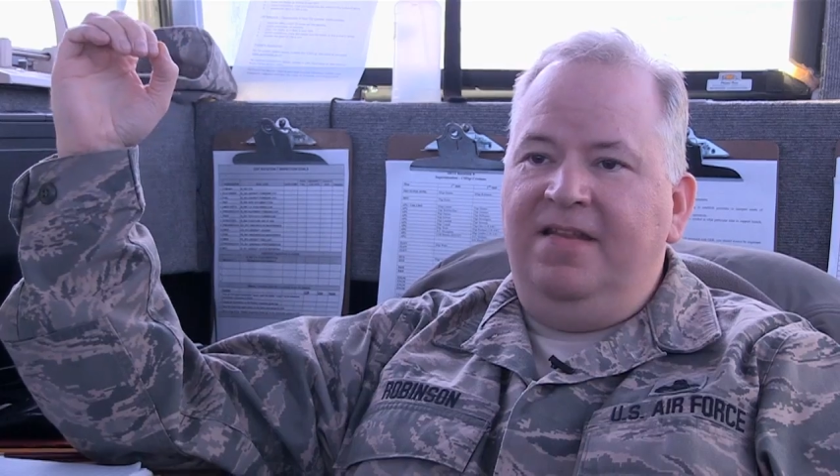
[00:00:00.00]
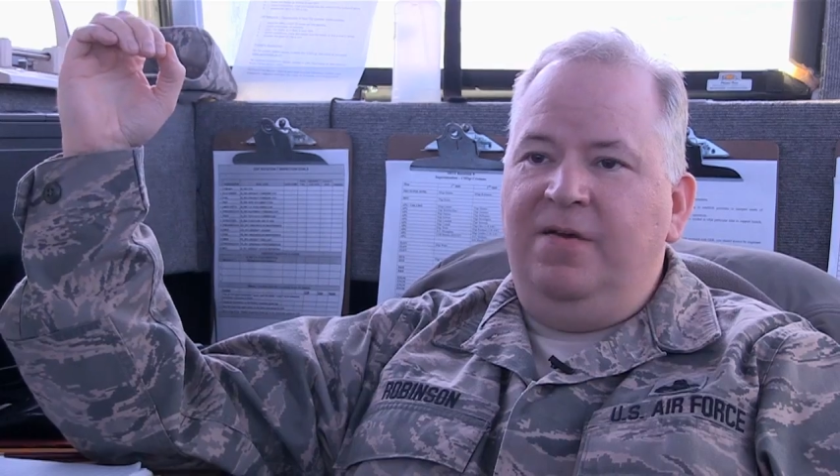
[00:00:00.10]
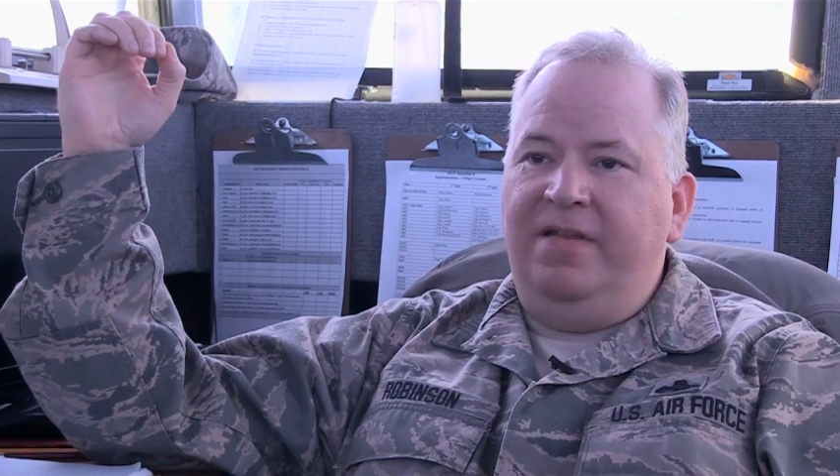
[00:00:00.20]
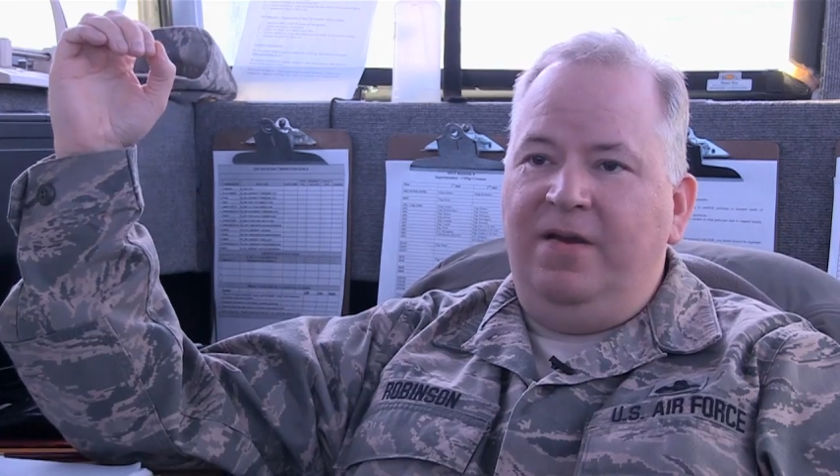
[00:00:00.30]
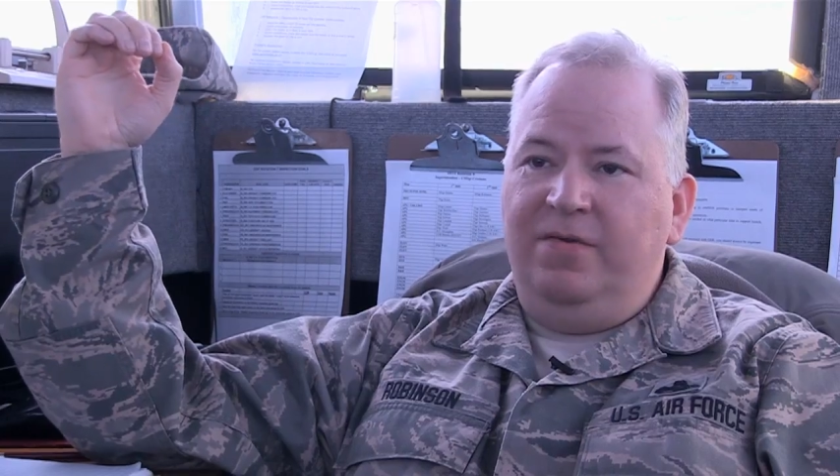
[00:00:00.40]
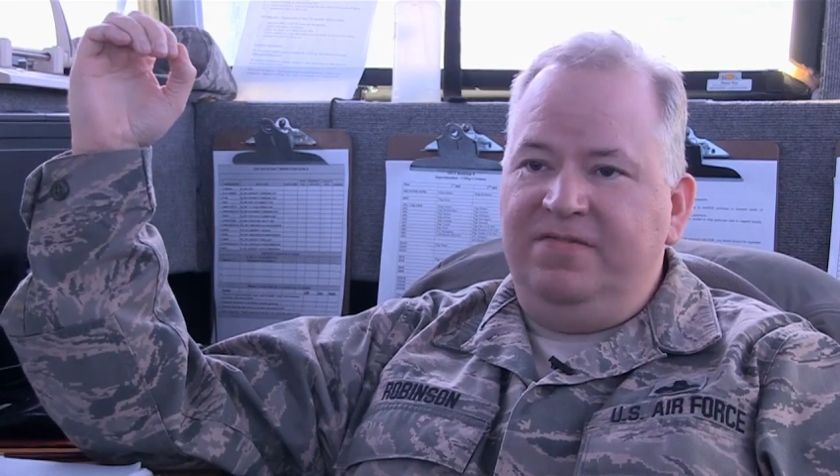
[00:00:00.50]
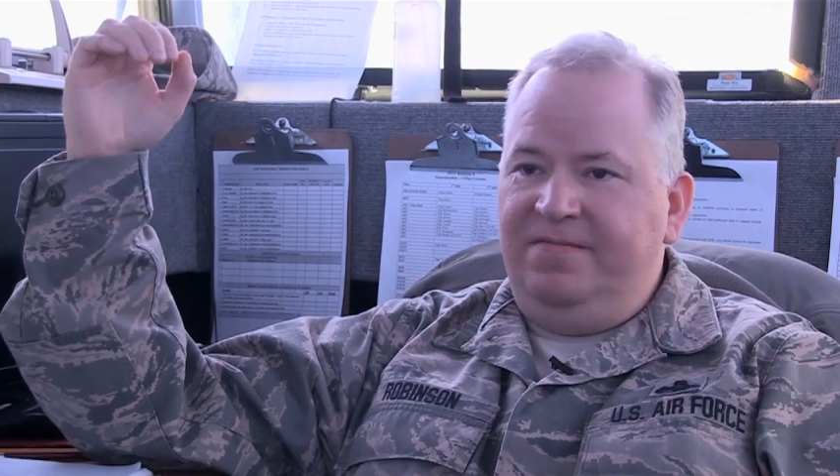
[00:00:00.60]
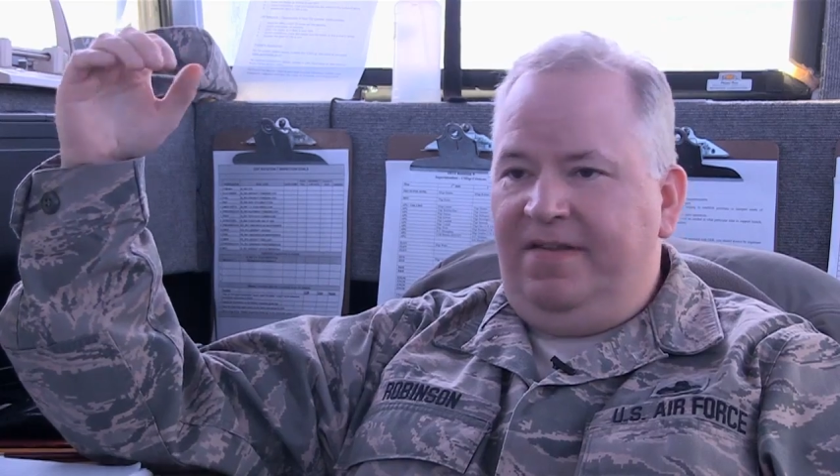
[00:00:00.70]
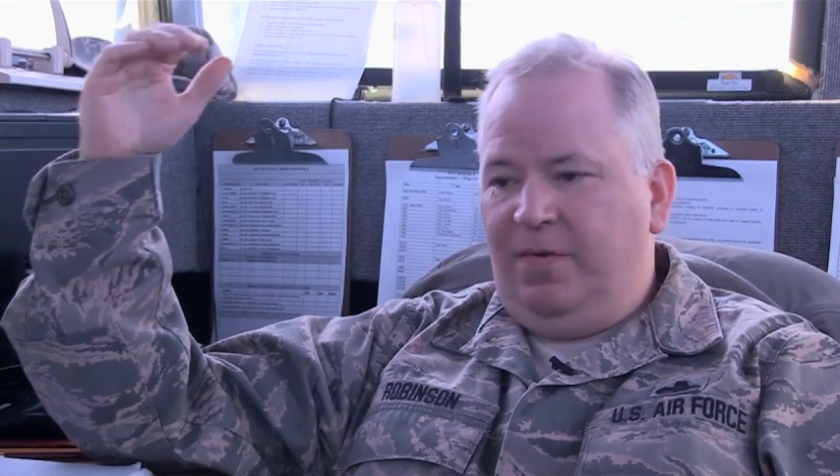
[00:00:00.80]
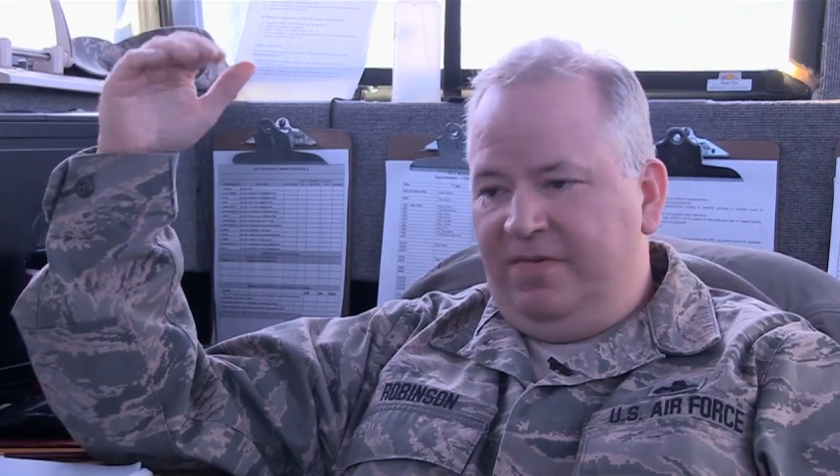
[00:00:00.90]
on there and they don't,
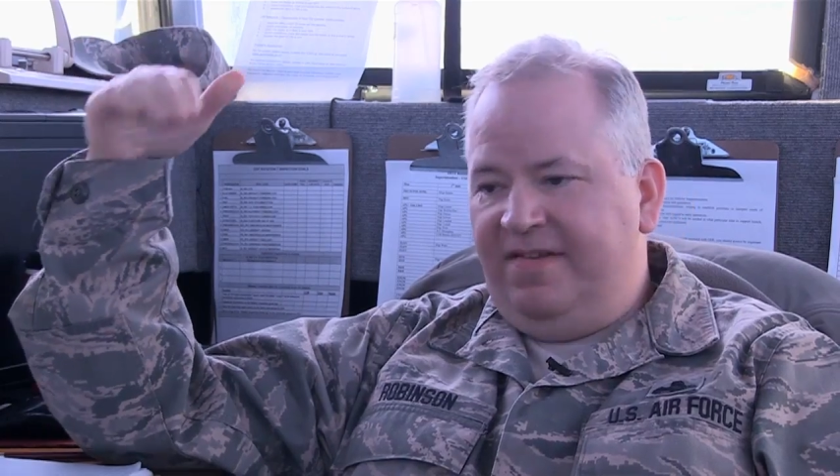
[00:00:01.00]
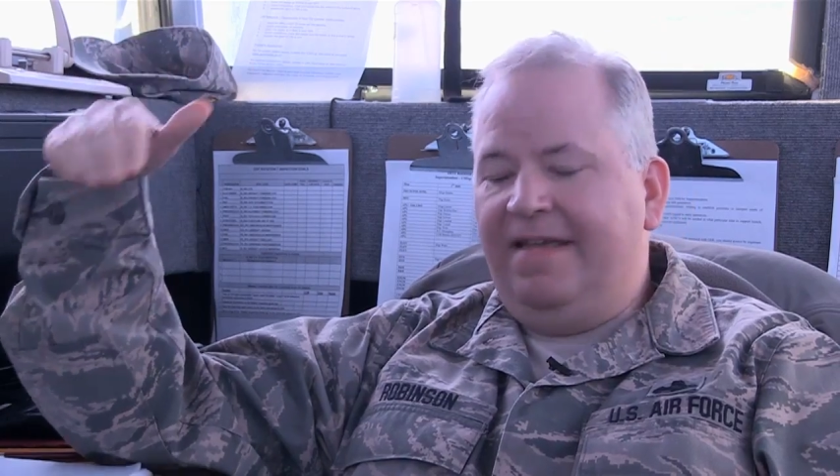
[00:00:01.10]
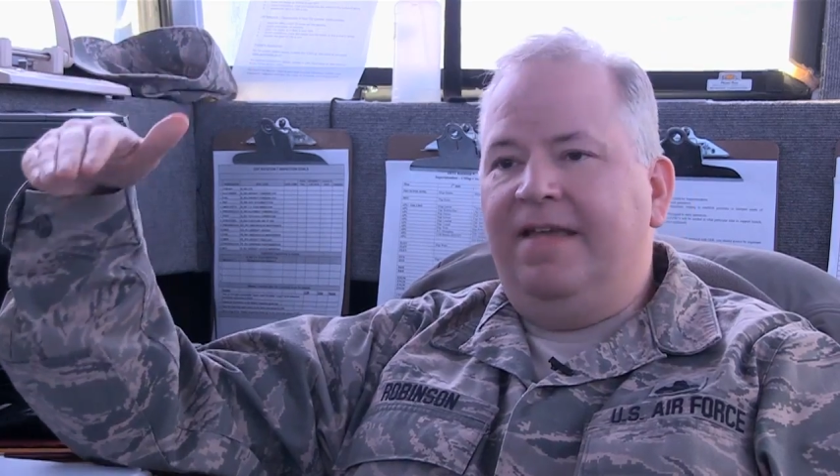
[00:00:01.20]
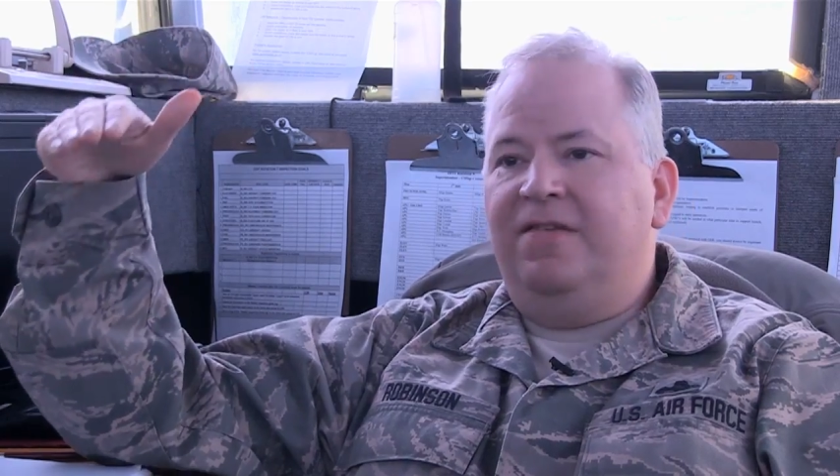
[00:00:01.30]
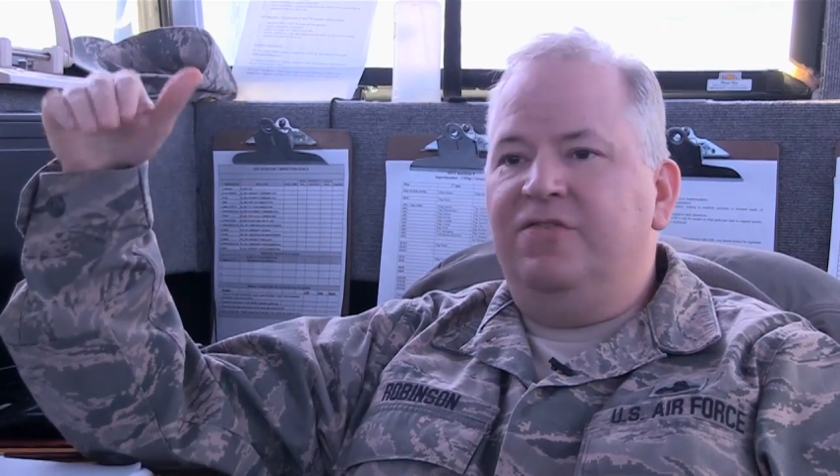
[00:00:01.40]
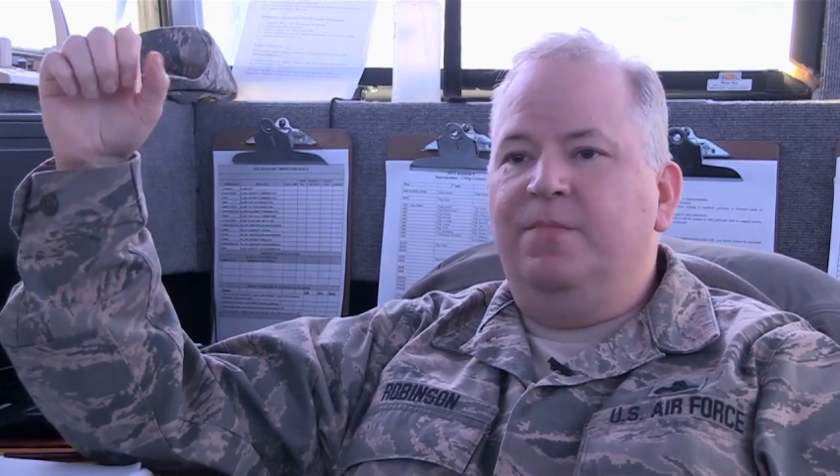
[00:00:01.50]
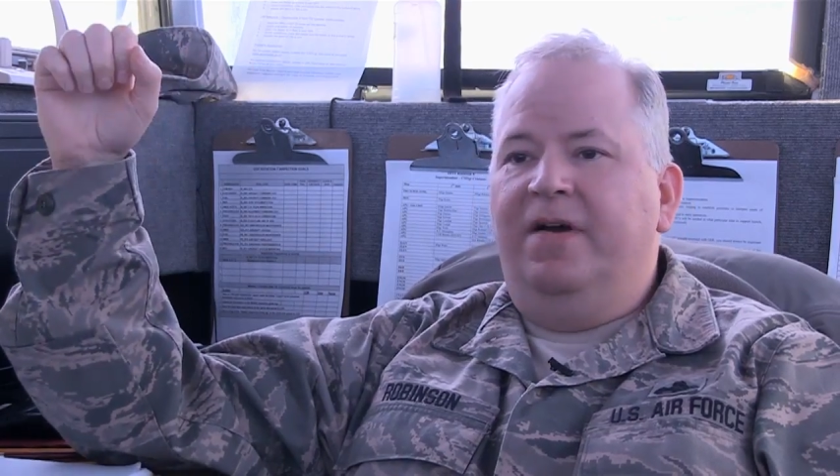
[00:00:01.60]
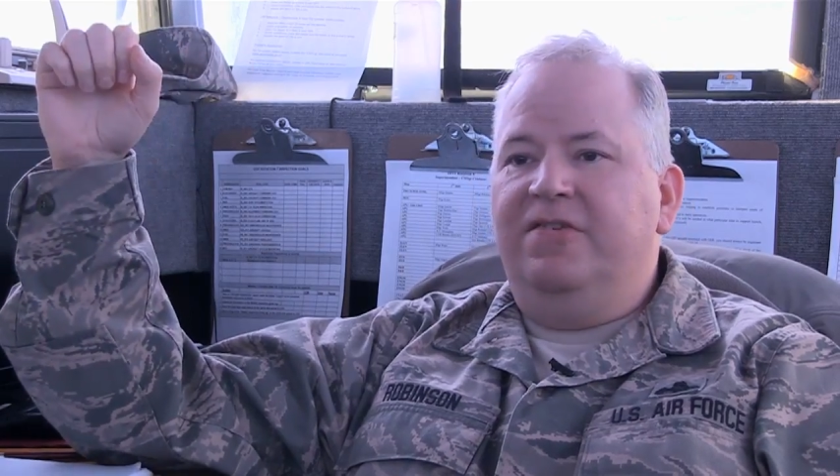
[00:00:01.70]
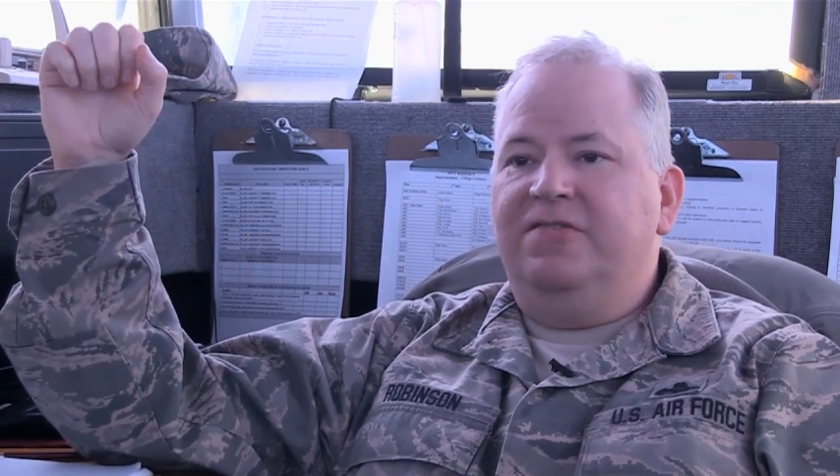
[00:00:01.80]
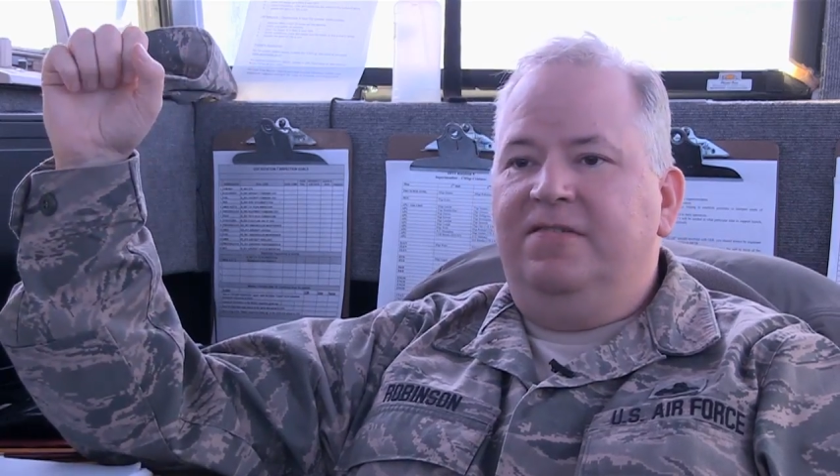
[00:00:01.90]
they don't dig in too
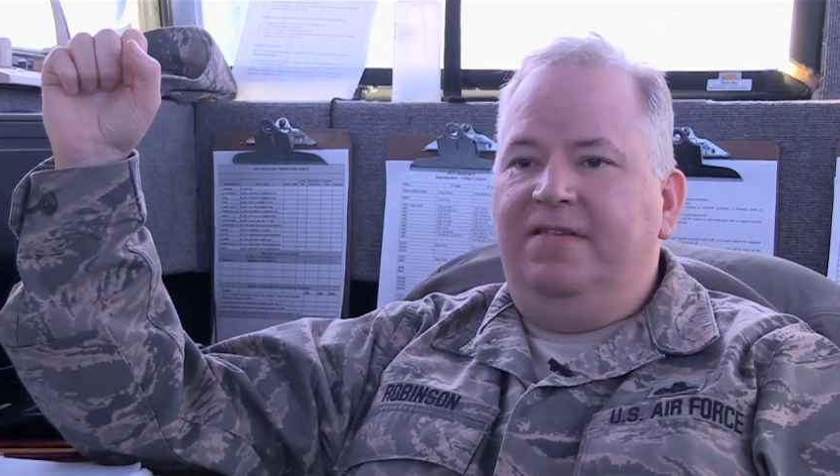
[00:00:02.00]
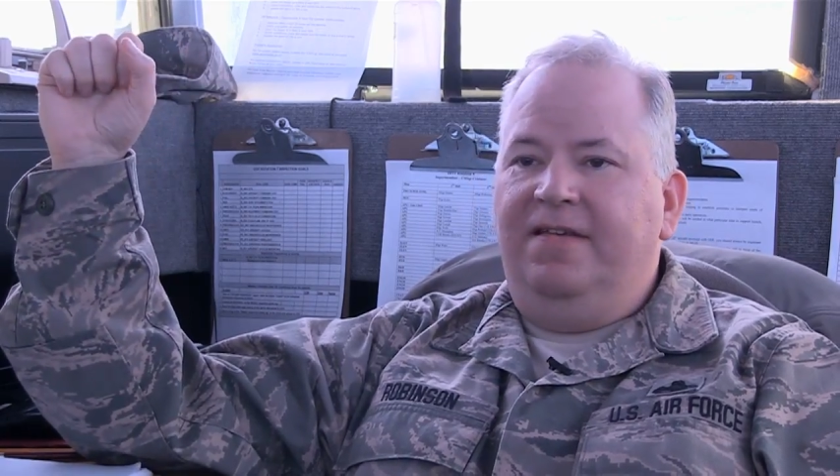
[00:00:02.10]
much